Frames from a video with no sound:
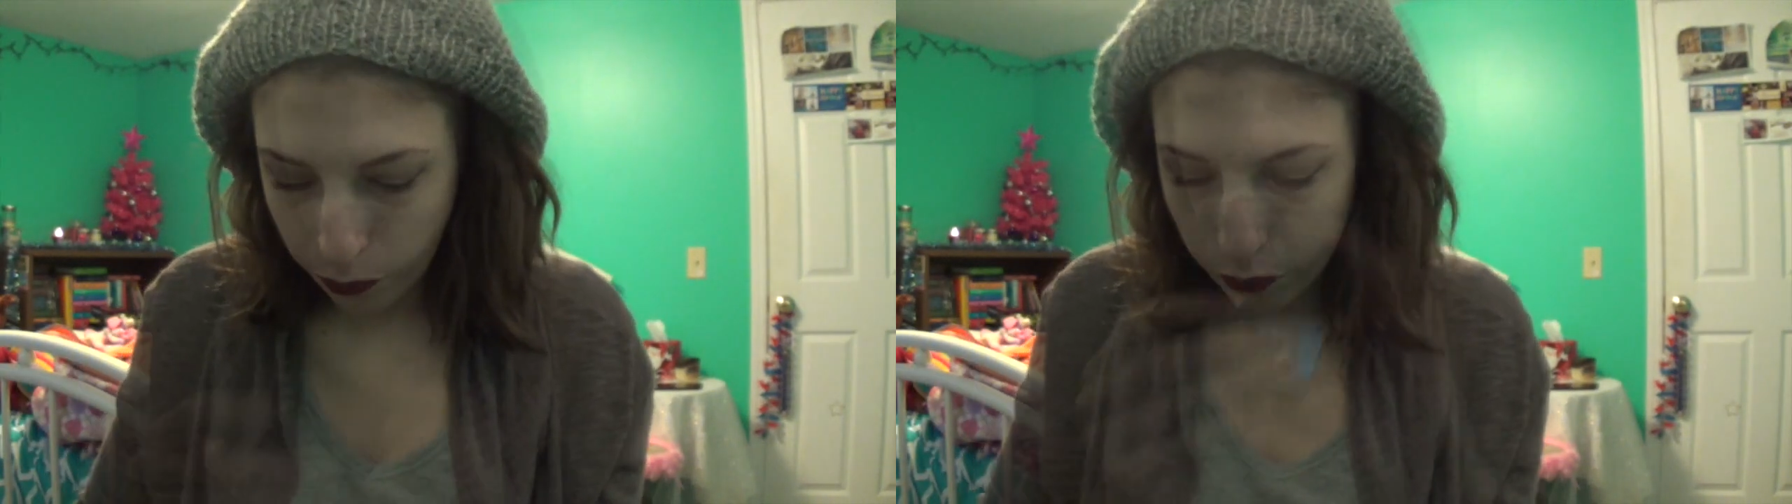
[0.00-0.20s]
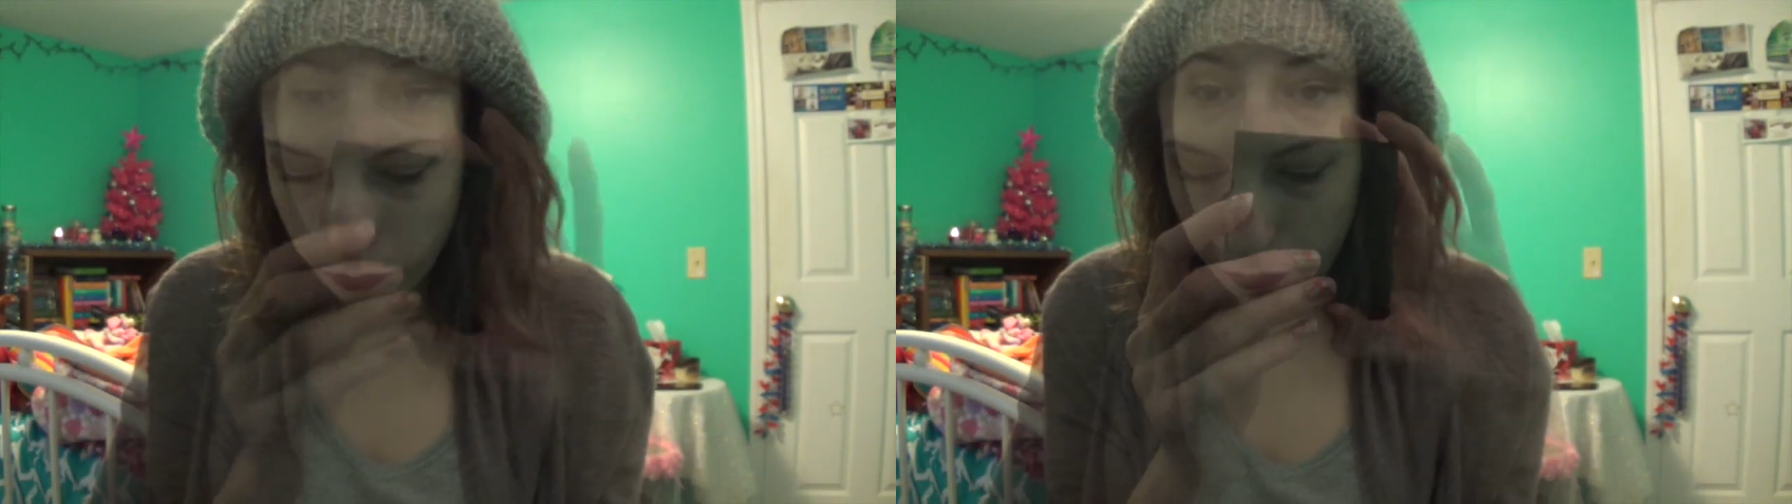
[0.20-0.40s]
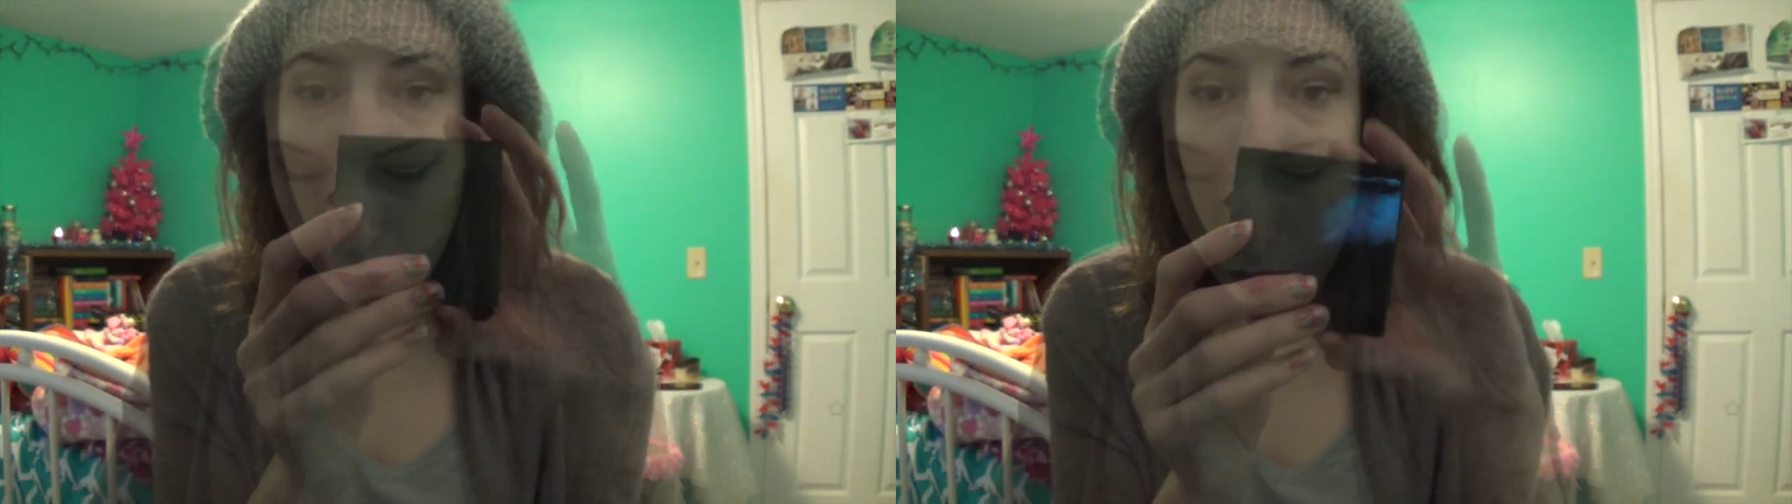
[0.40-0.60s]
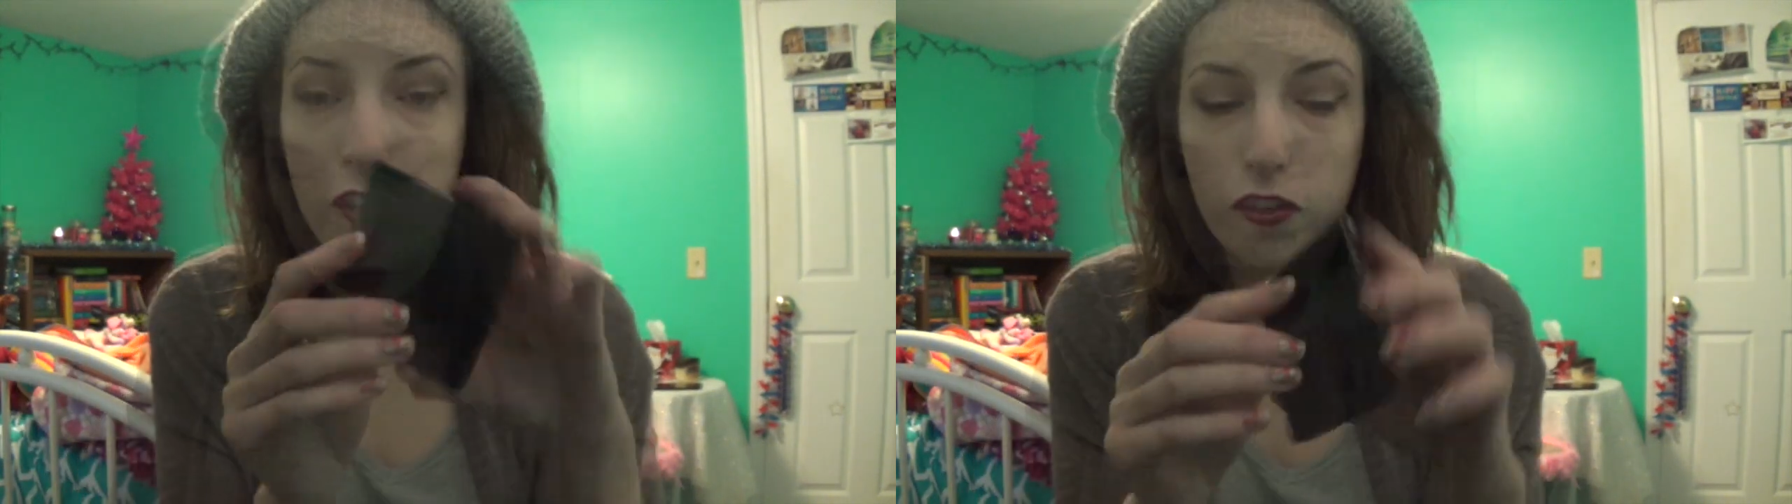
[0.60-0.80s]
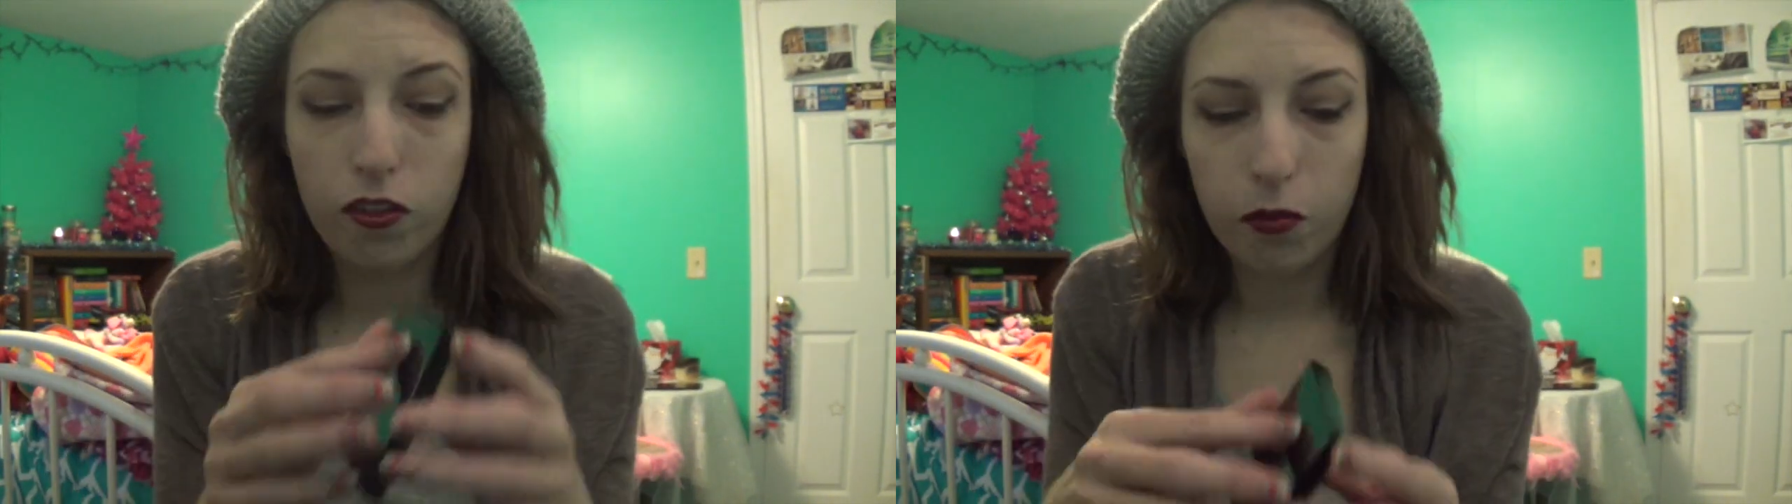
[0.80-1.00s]
This
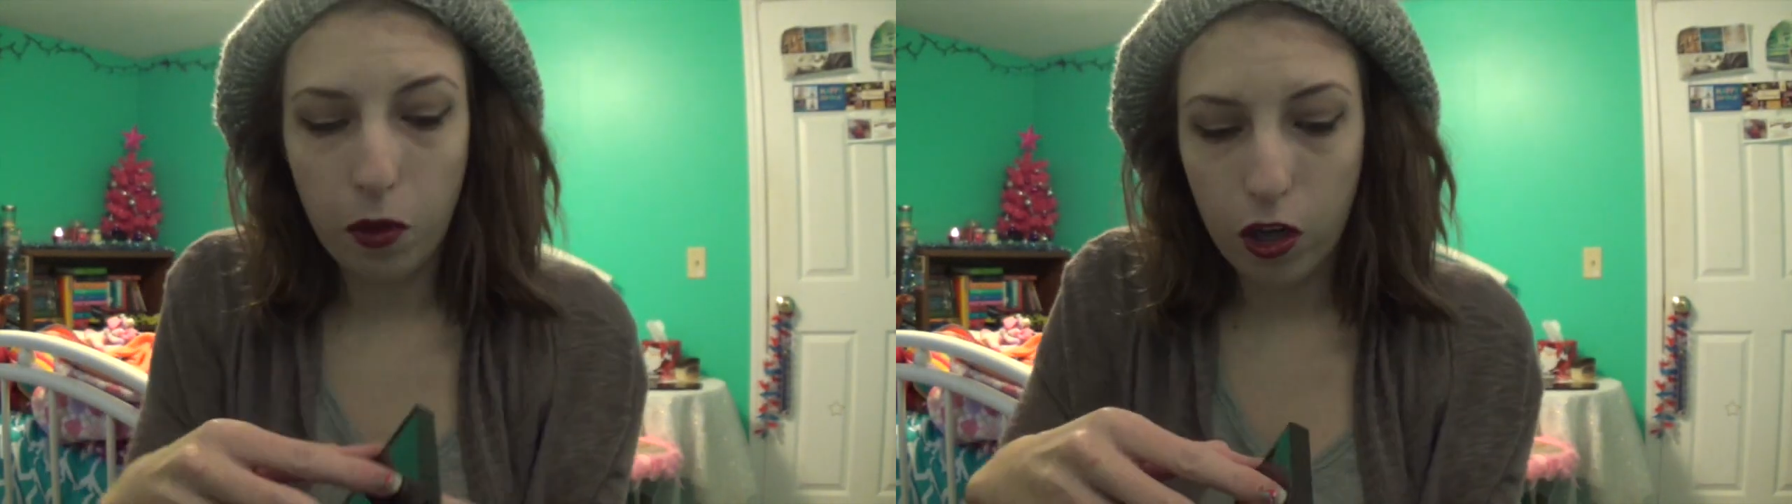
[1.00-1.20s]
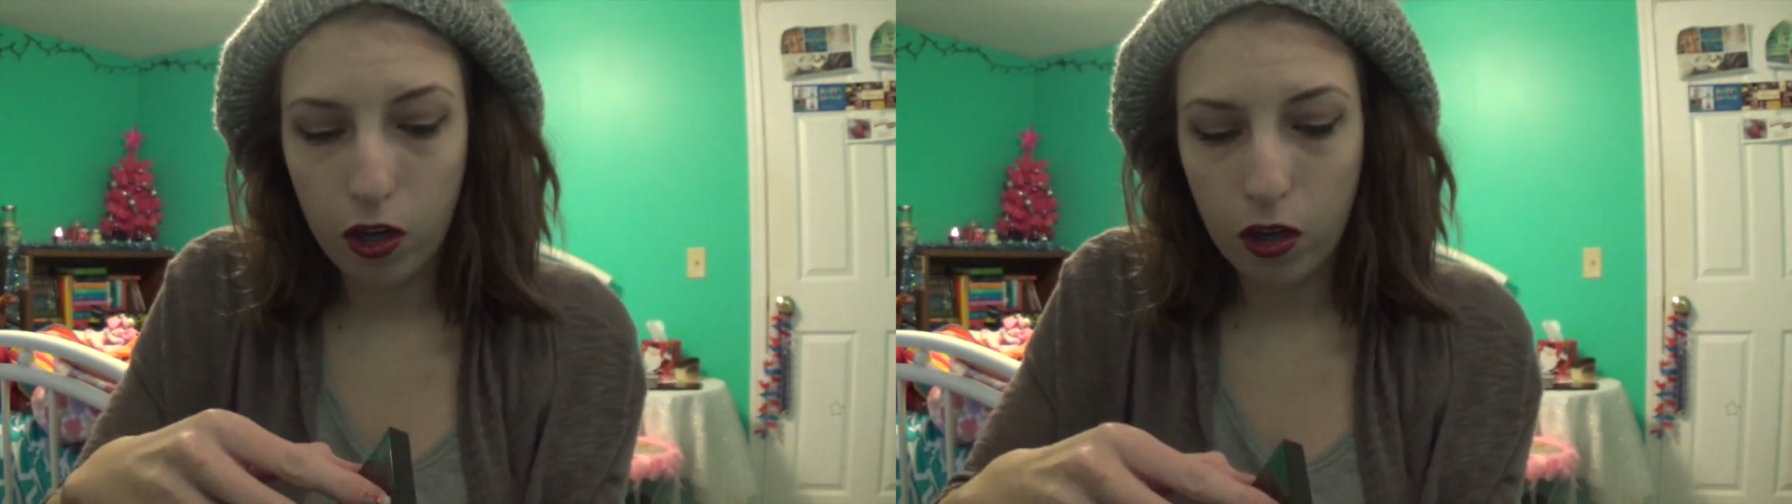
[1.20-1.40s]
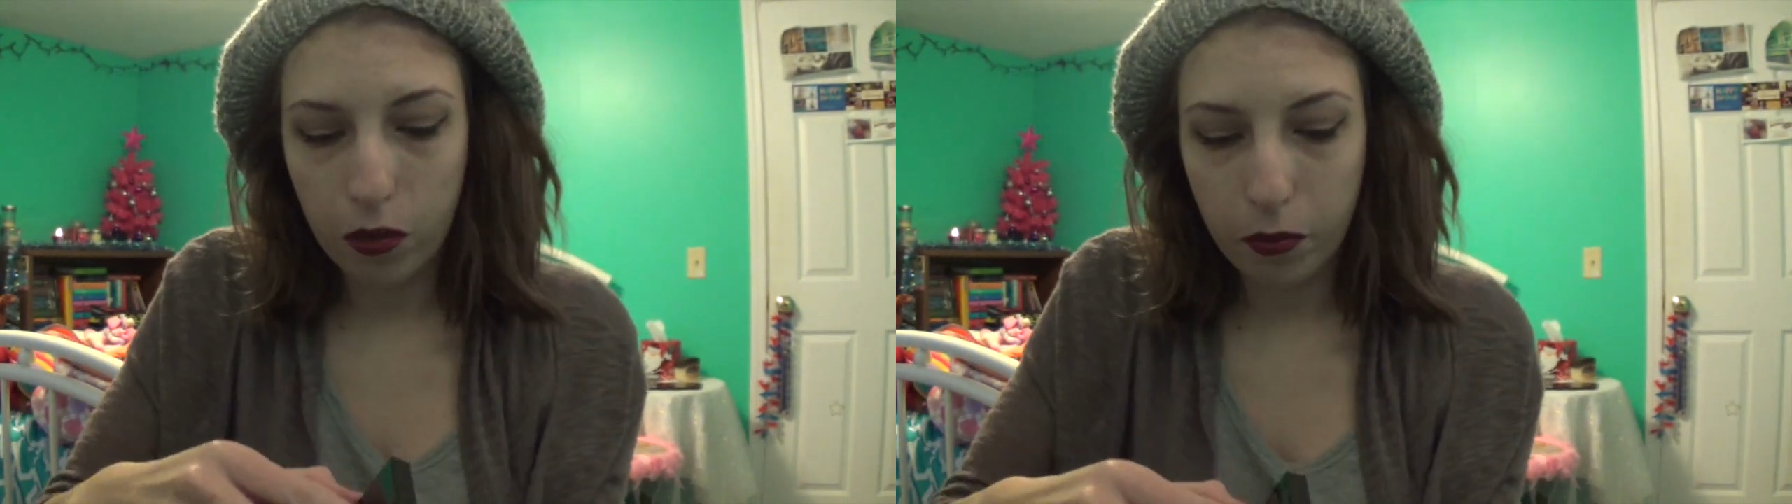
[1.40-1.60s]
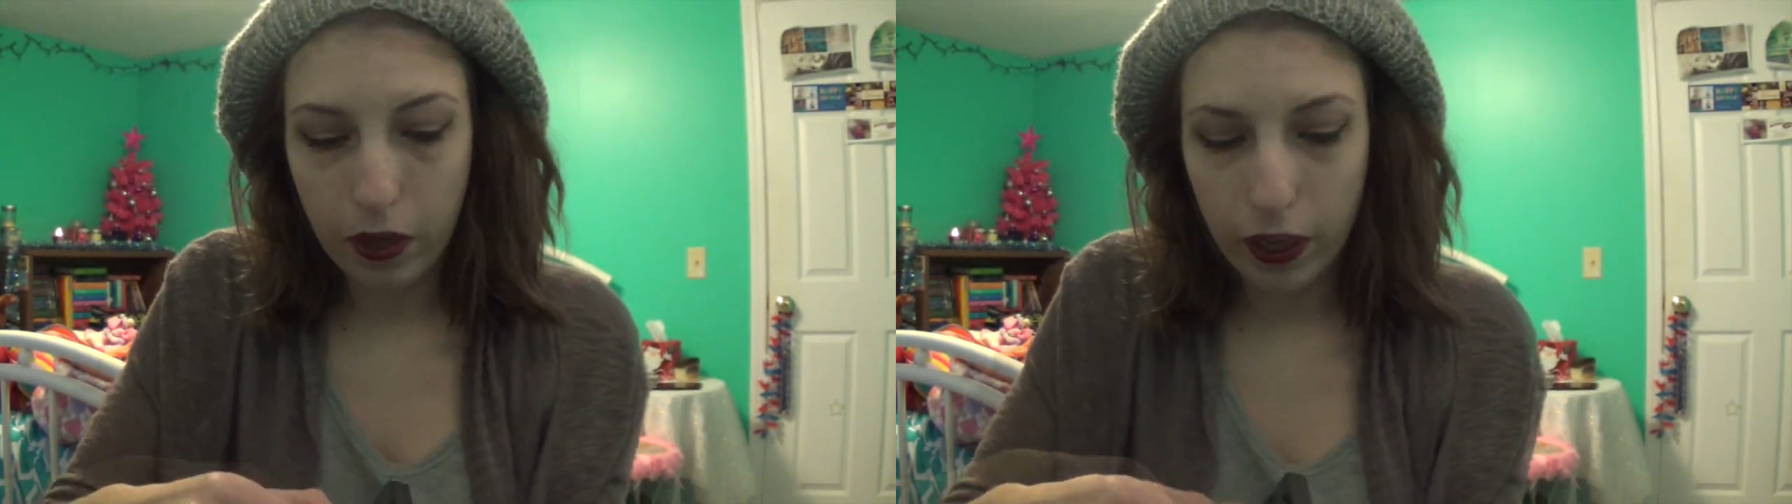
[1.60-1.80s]
other small